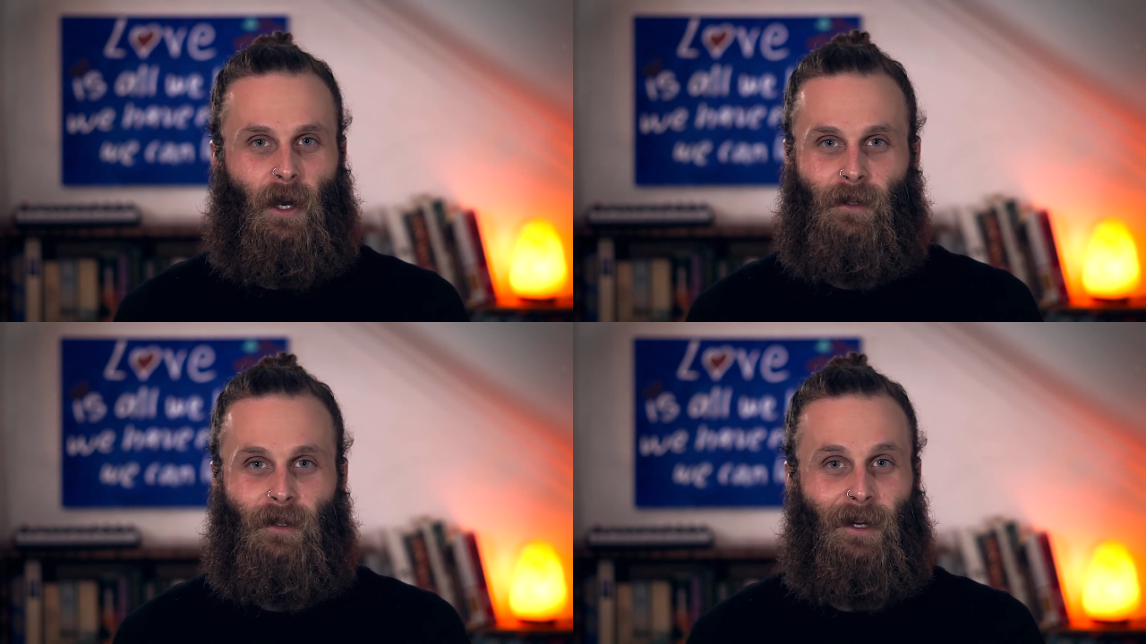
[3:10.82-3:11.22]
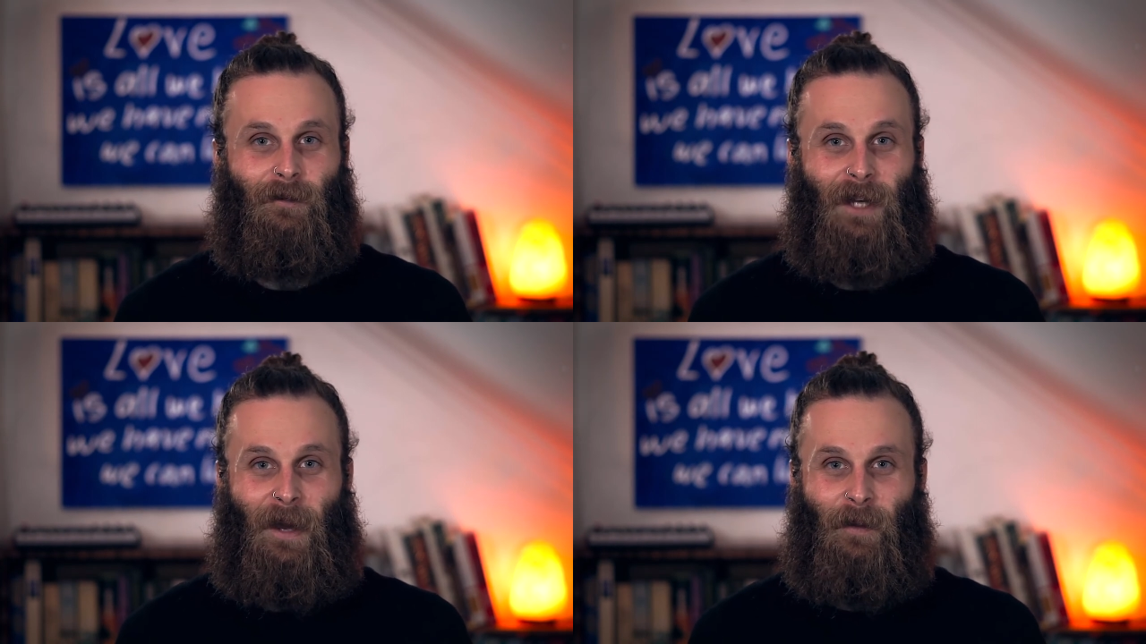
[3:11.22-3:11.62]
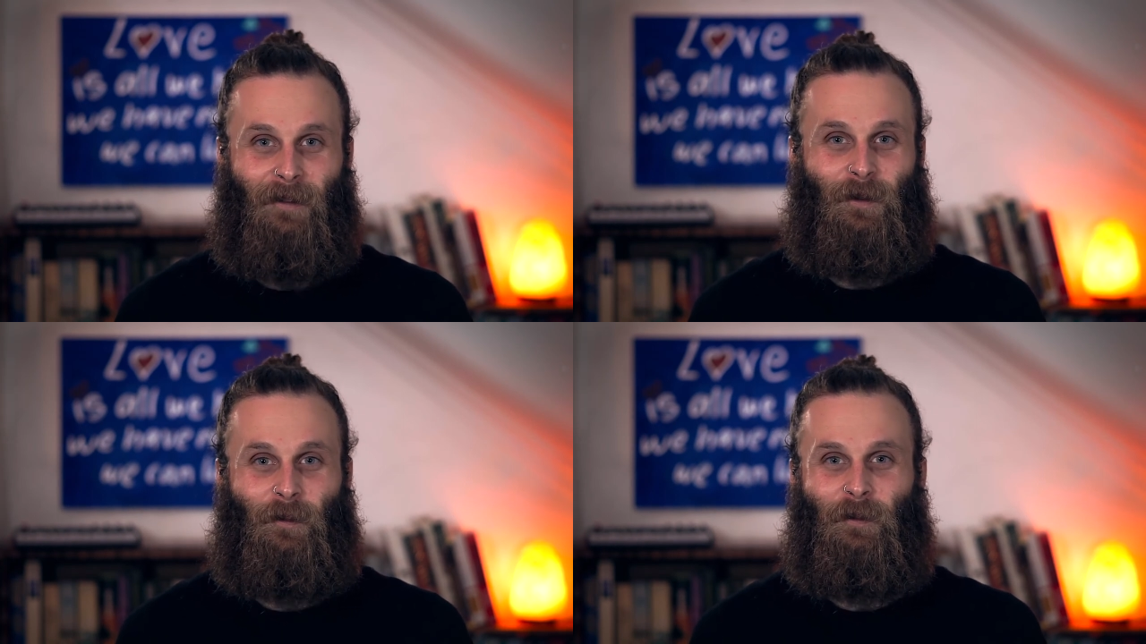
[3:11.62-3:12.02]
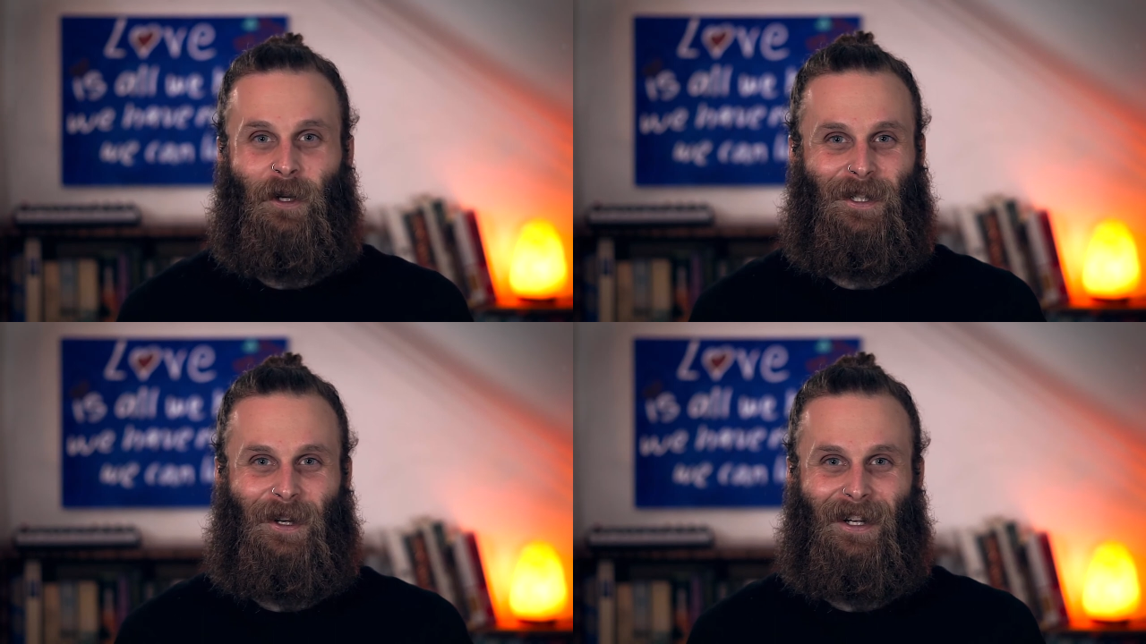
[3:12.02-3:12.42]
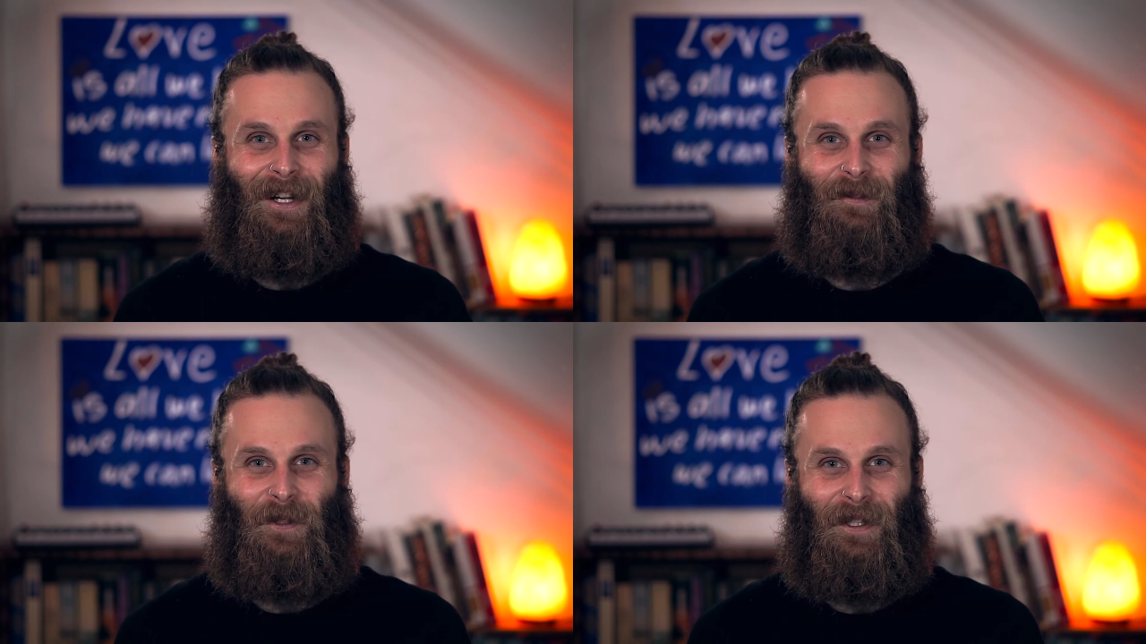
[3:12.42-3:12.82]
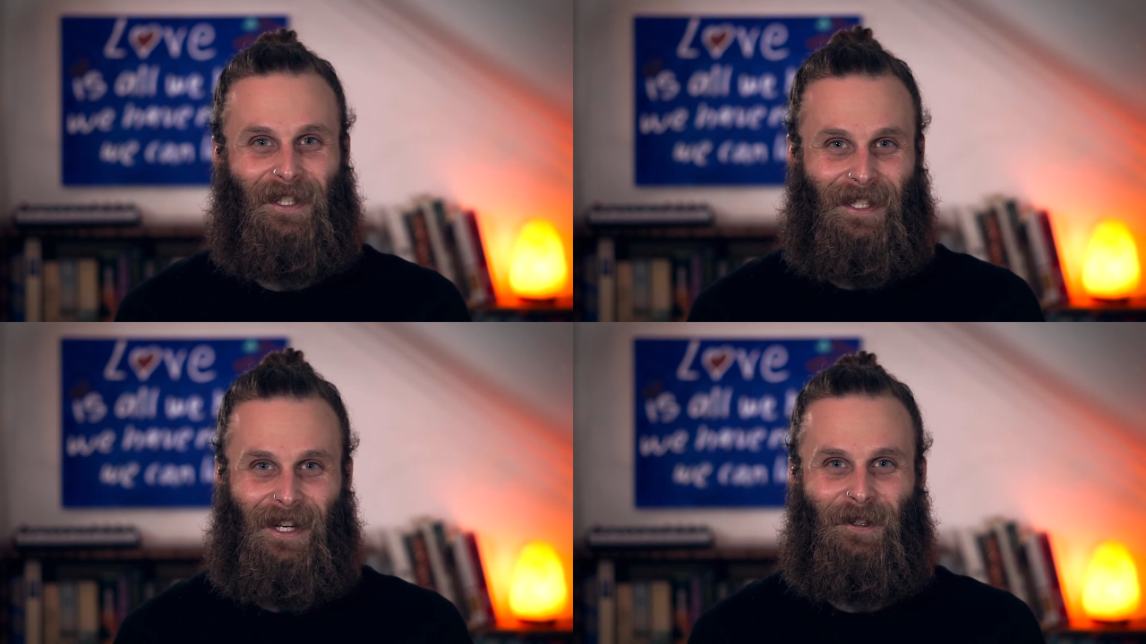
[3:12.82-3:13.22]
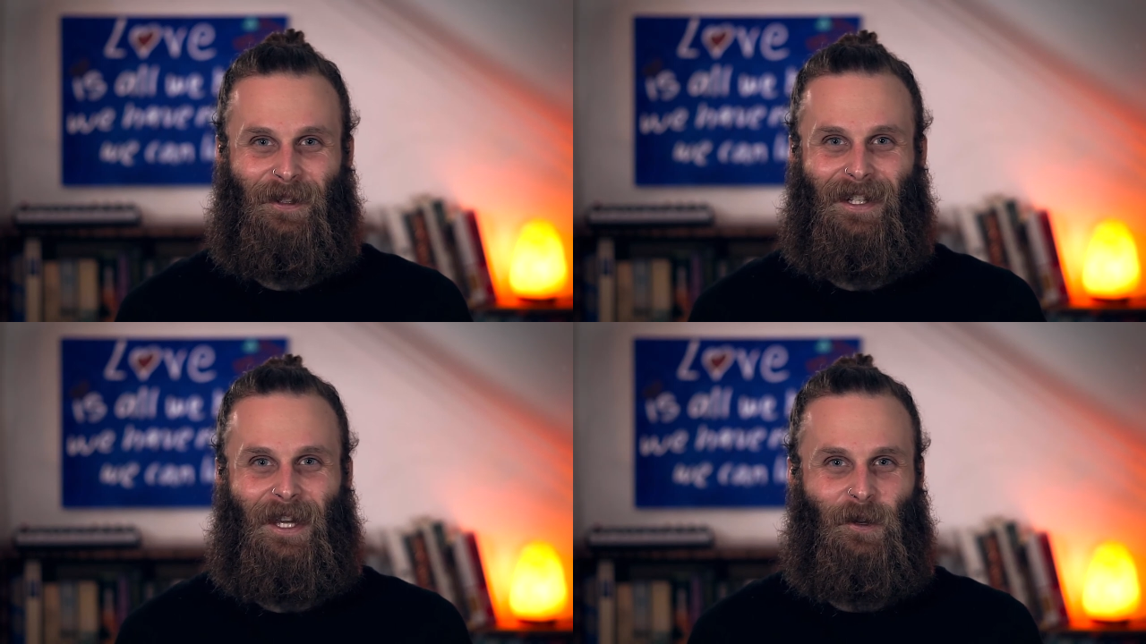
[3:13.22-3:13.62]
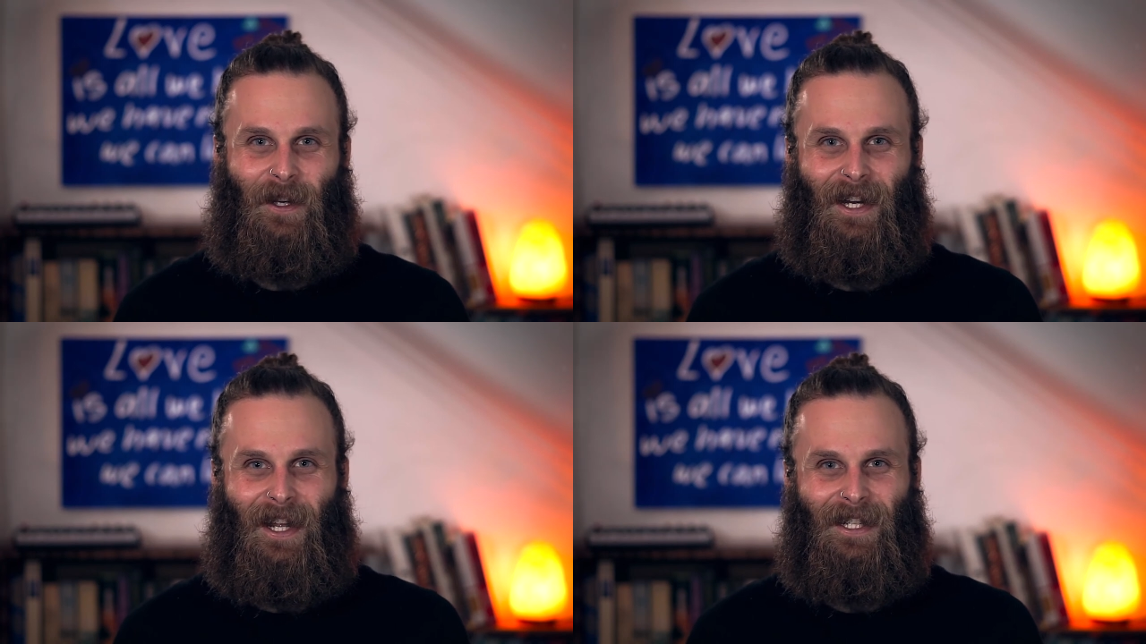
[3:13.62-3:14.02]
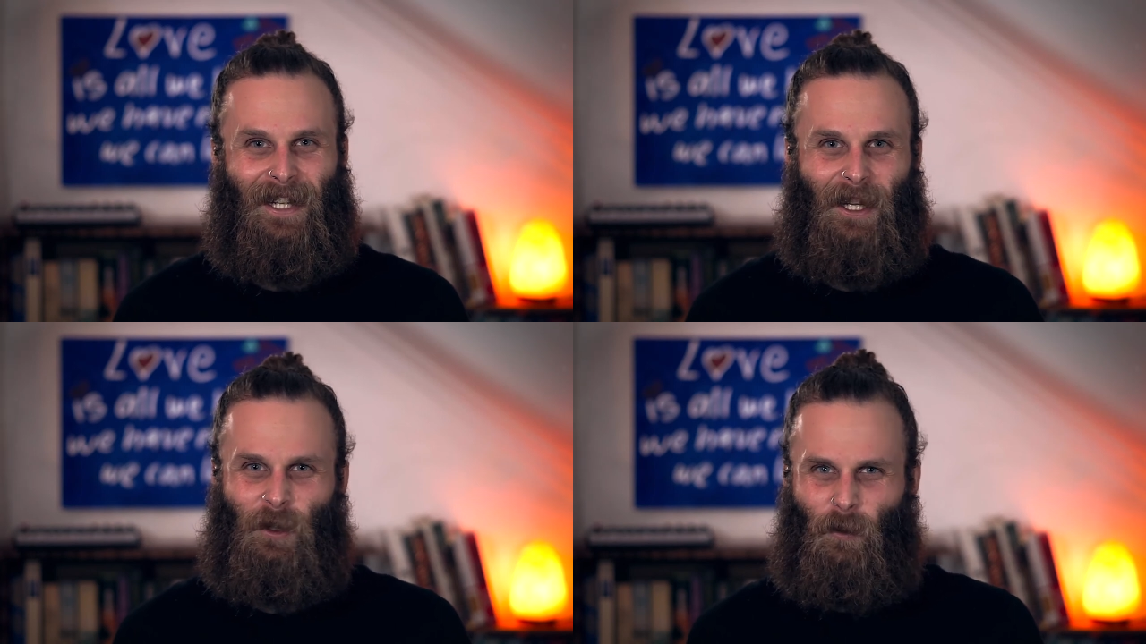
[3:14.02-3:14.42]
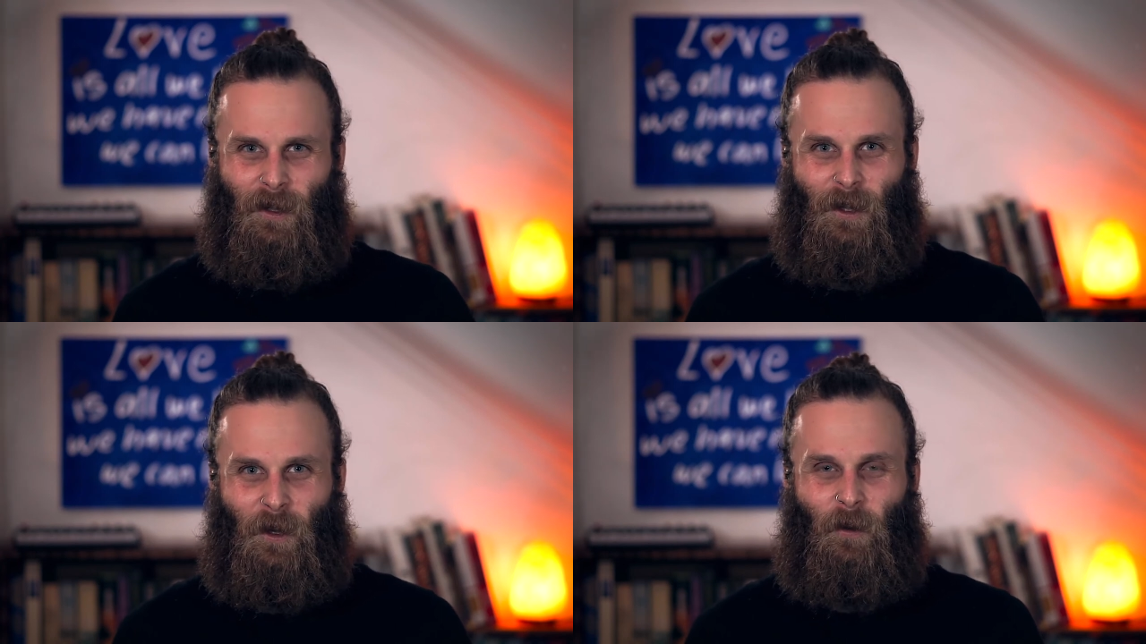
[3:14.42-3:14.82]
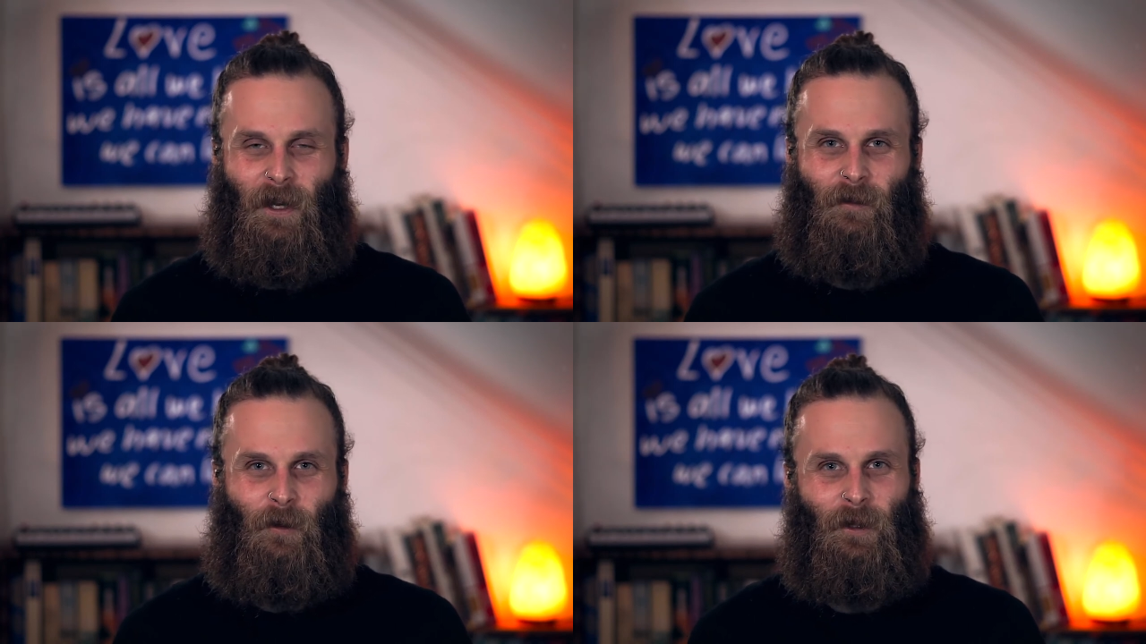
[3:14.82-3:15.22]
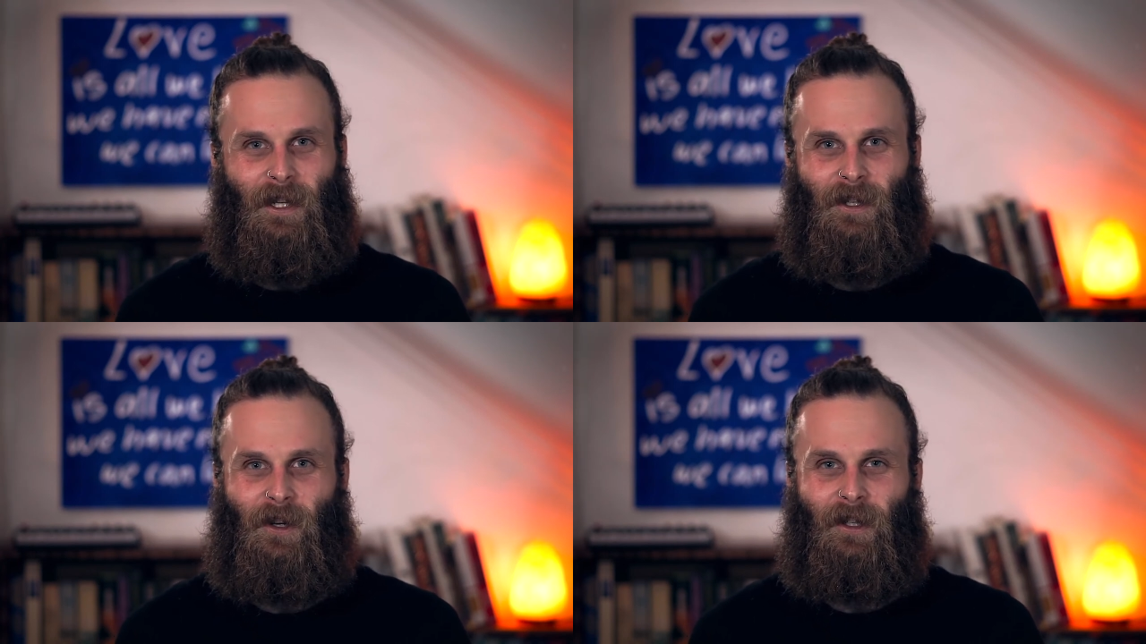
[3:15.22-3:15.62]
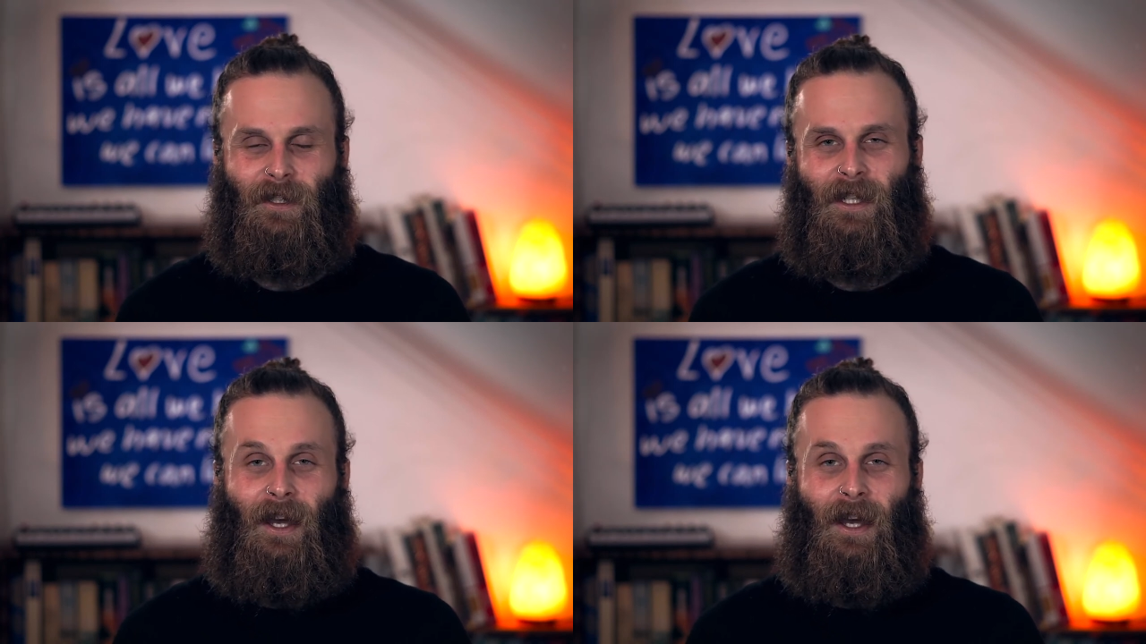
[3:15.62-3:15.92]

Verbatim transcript: I didn't have time. I have to put a song out. I'm doing this 100 day ukulele challenge, one song a week, 14 songs.